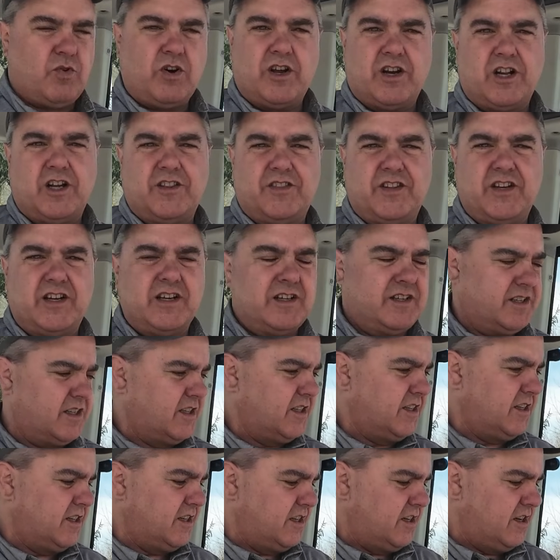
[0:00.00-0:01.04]
one
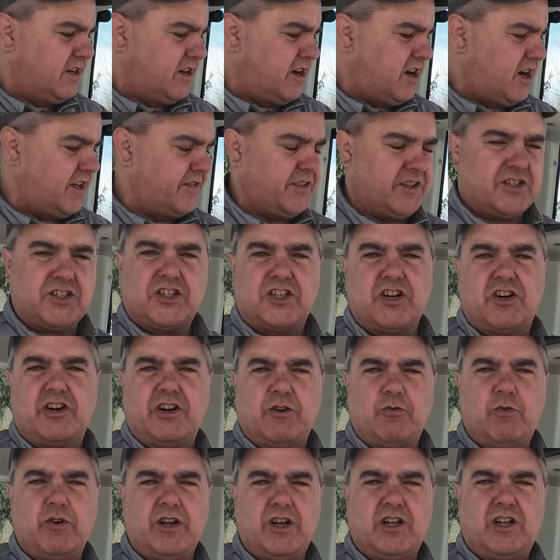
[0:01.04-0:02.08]
on the
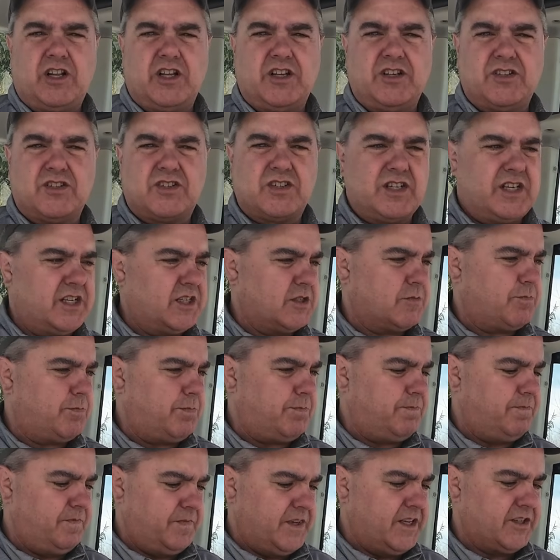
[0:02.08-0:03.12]
steering wheel is
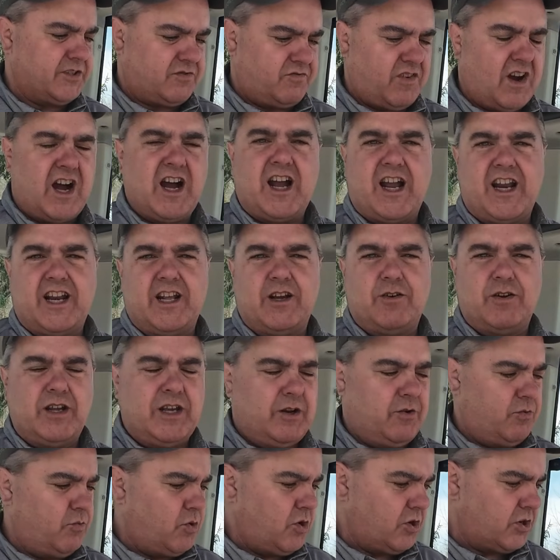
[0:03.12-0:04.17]
fine.
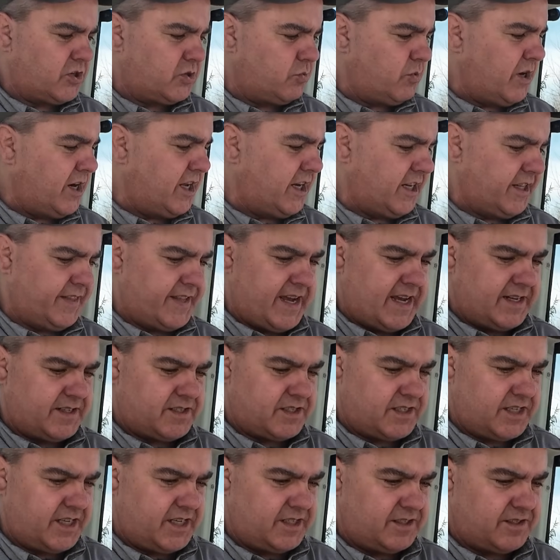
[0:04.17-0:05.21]
It works well in that
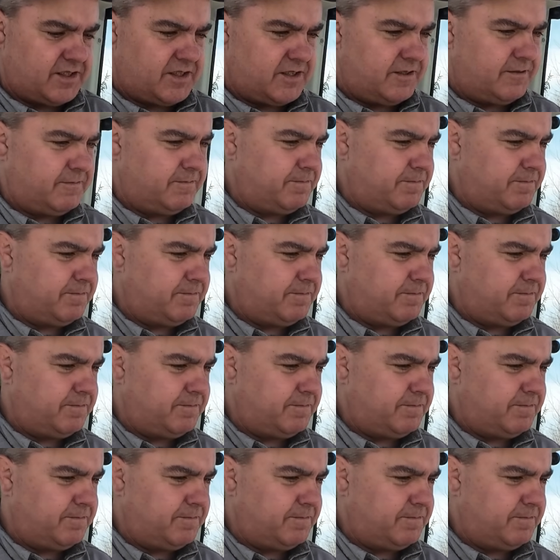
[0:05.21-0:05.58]
sense.